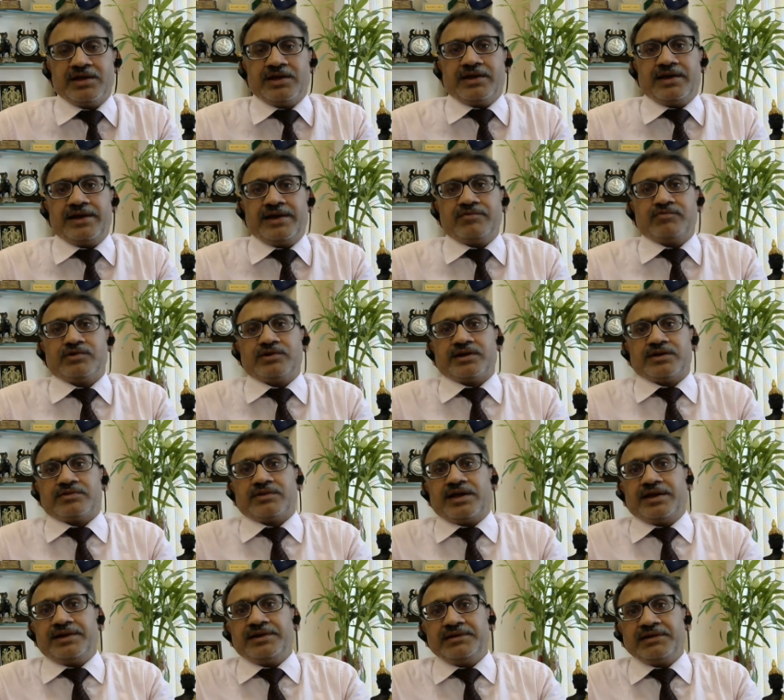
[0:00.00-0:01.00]
And what are
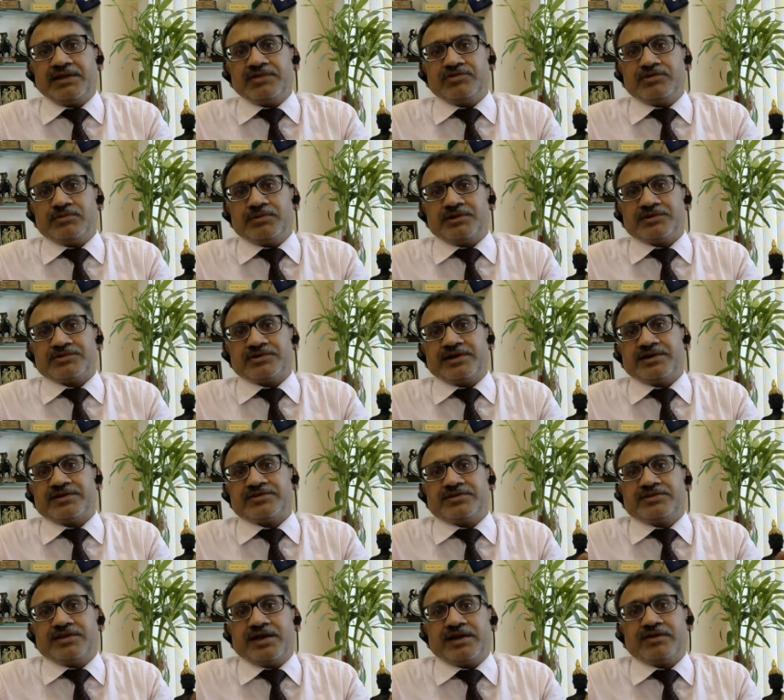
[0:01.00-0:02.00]
the intangible assets?
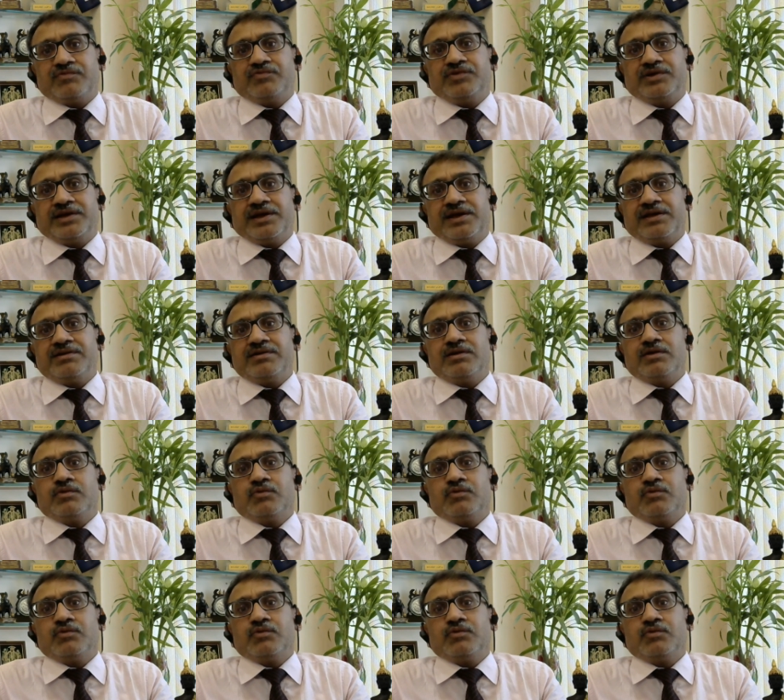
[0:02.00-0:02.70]
That we can